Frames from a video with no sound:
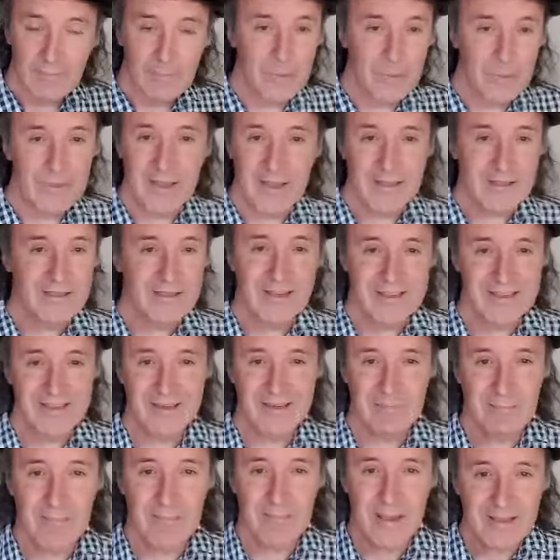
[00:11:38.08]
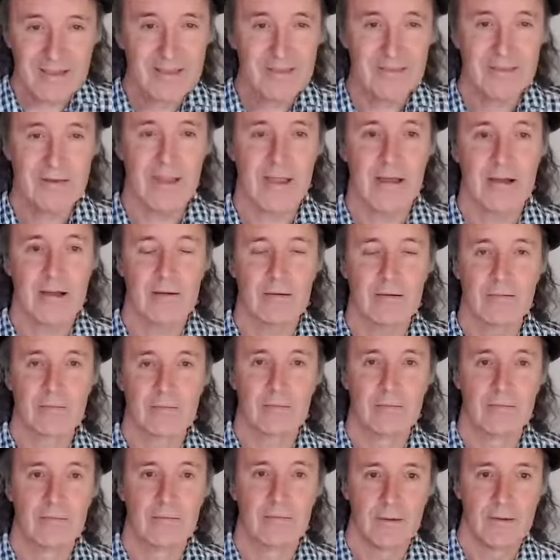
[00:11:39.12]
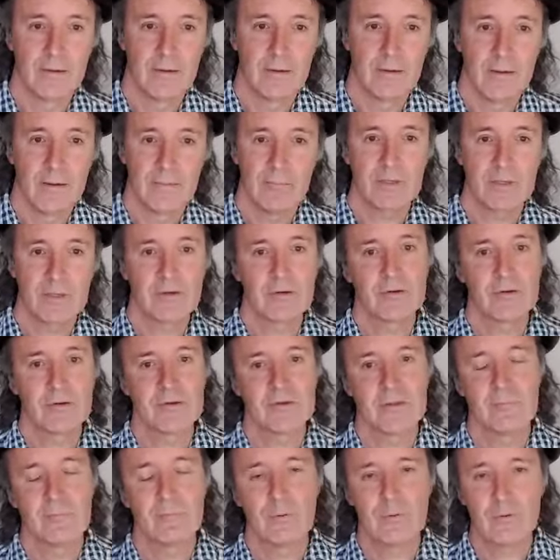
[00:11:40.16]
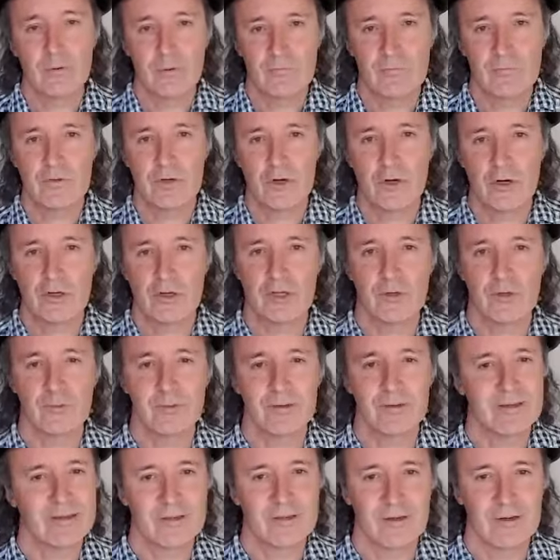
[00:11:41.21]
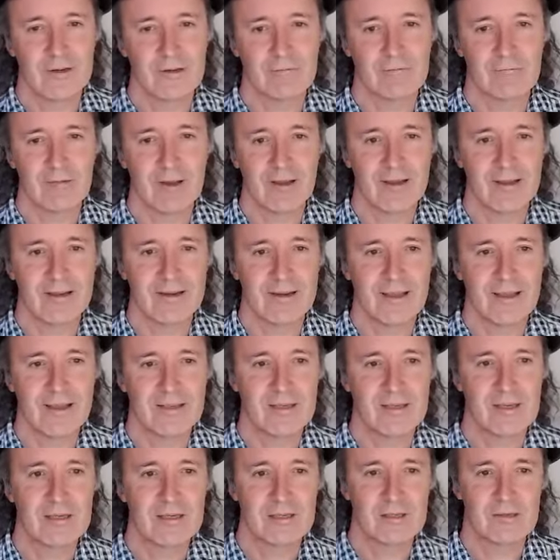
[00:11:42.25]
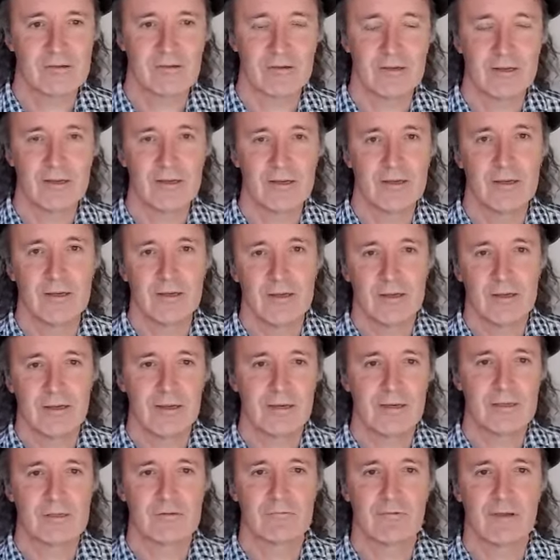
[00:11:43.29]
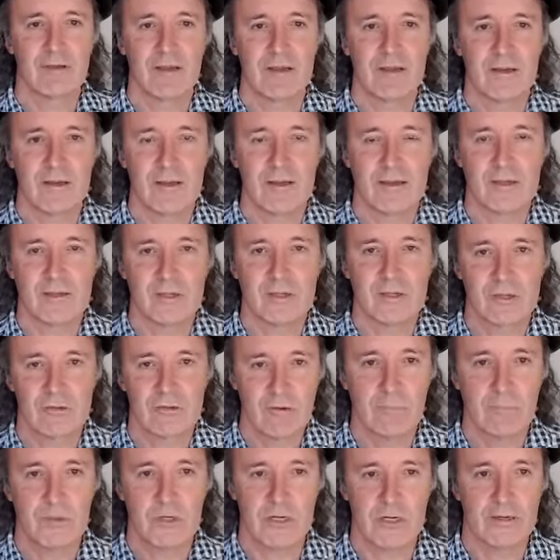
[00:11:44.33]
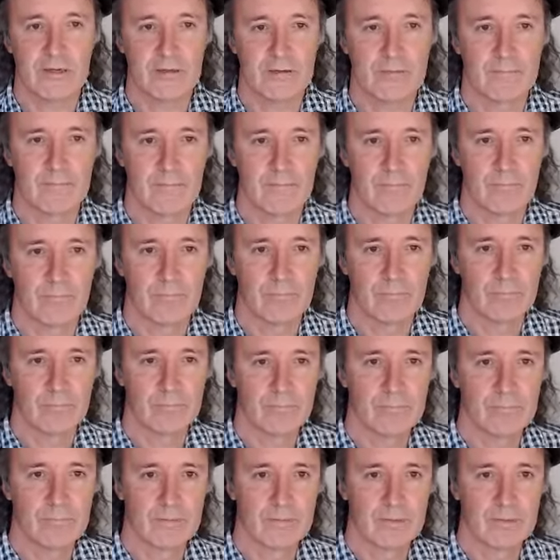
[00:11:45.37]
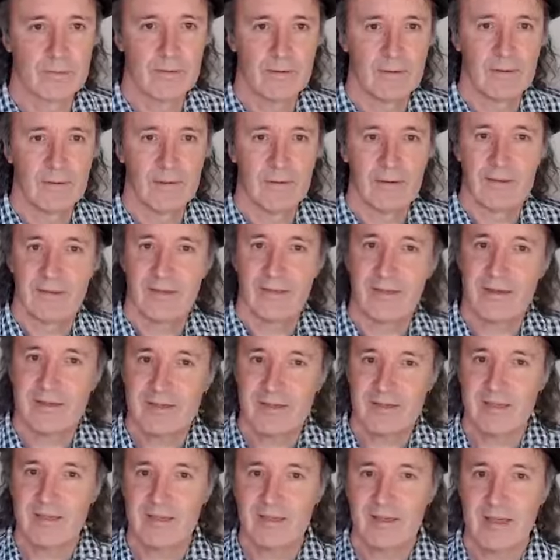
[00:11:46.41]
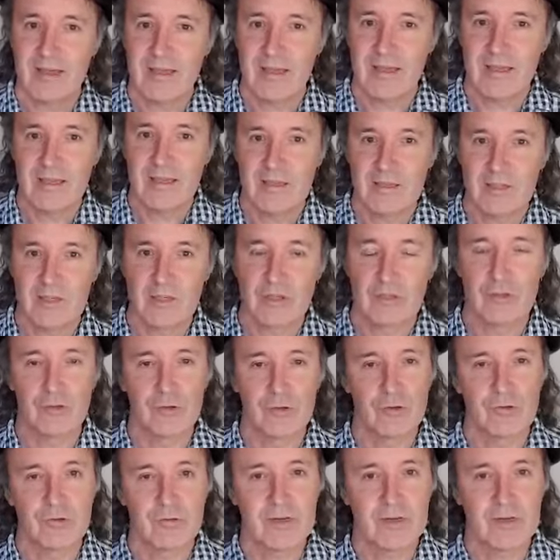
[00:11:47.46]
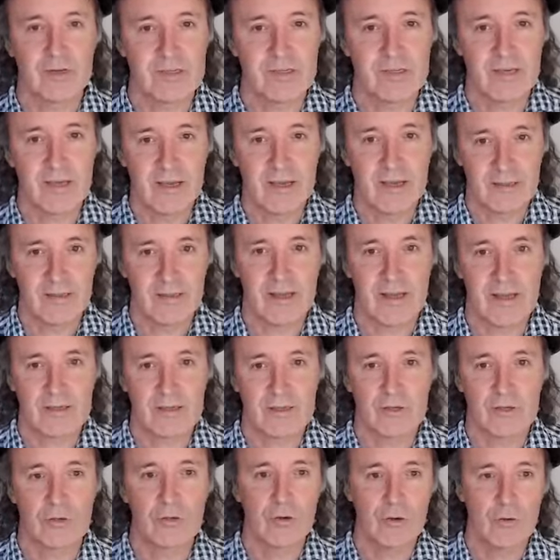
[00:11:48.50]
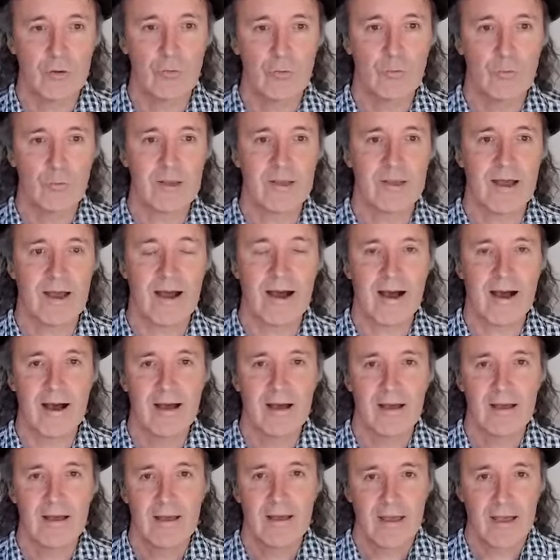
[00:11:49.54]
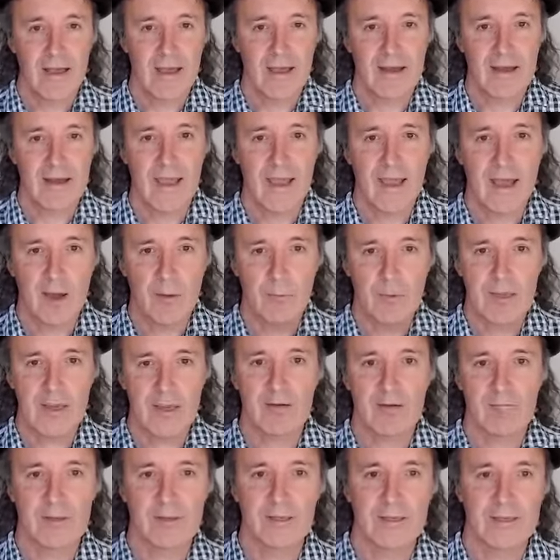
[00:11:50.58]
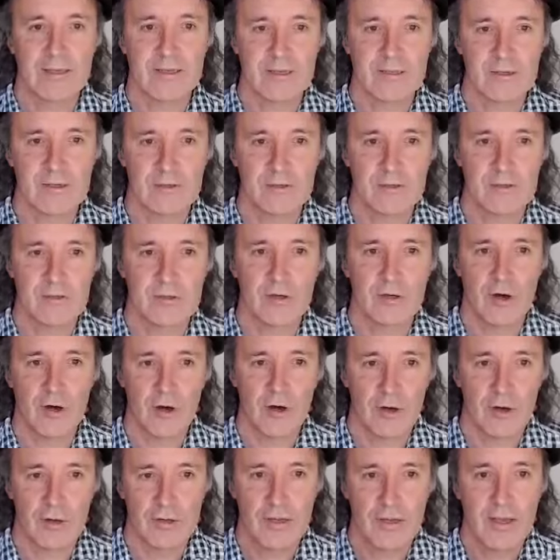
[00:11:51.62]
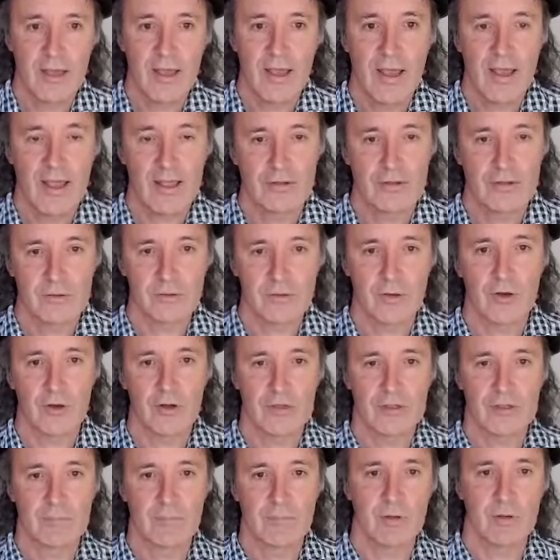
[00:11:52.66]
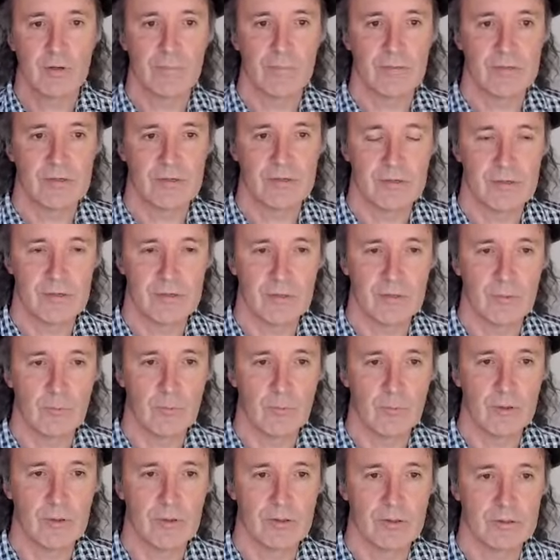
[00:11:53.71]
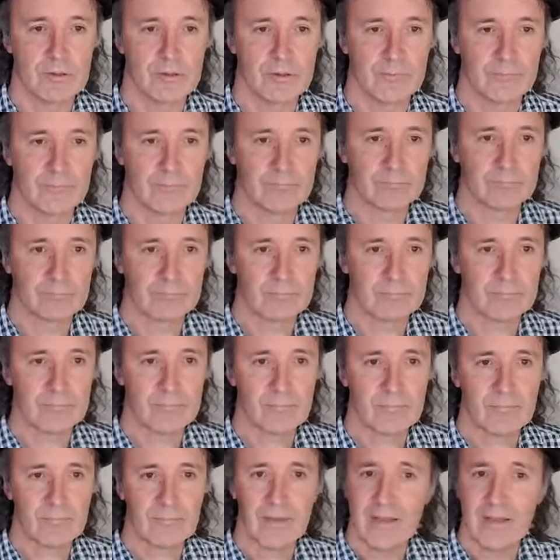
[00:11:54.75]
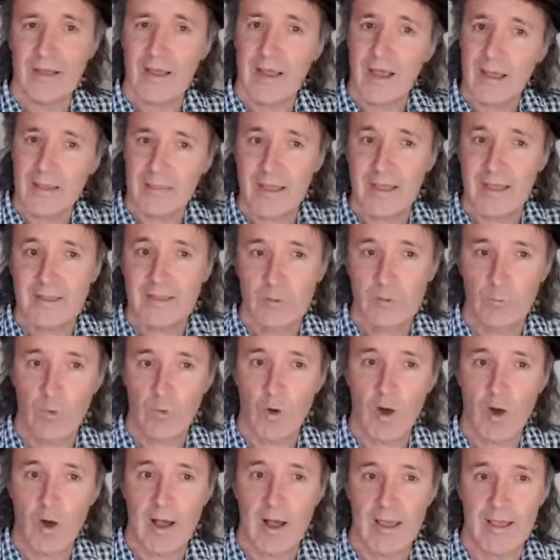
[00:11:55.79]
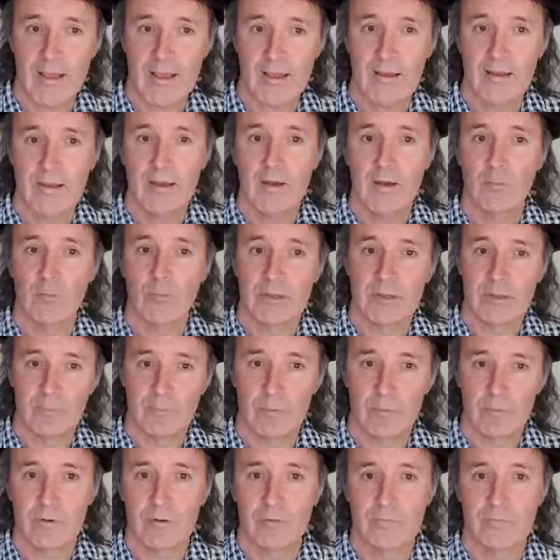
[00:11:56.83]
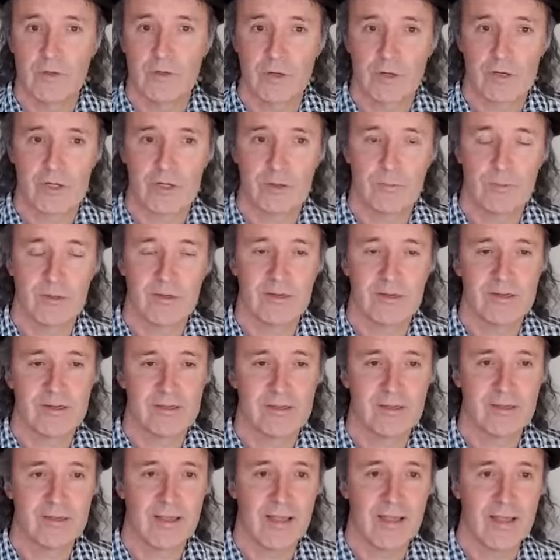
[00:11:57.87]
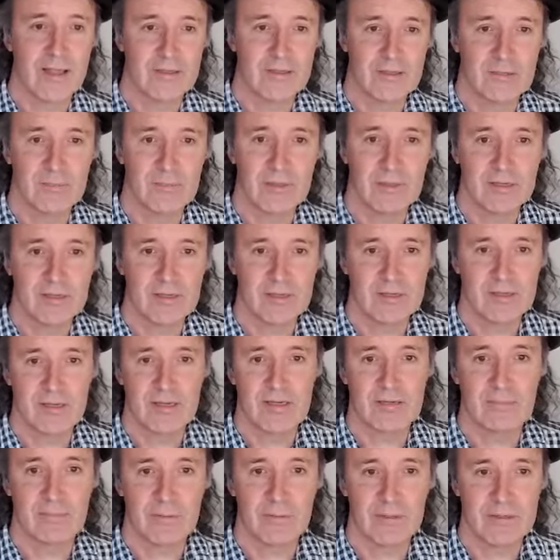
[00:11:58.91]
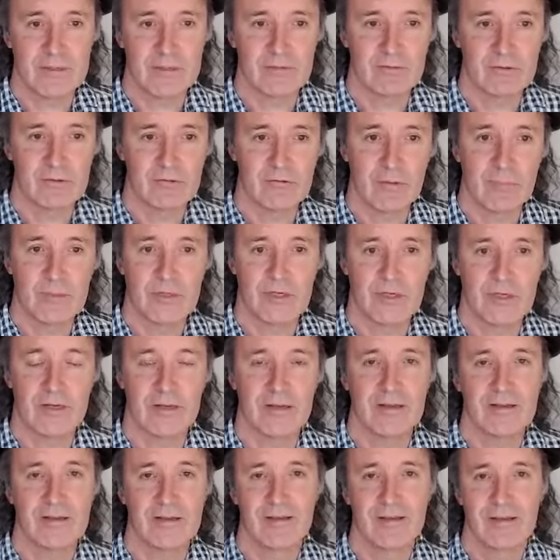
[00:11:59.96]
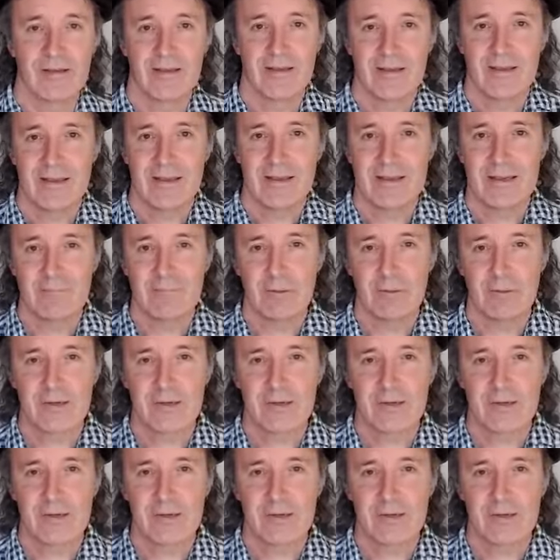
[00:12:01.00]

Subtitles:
But that doesn't matter now, because the book of Joshua is not read as history, it is read as scripture. That is to say, its stories tell us who we are and how we are related to God and to God's purposes in the world. And that's why, when the book of Joshua is allowed to be the centerpiece of scripture, it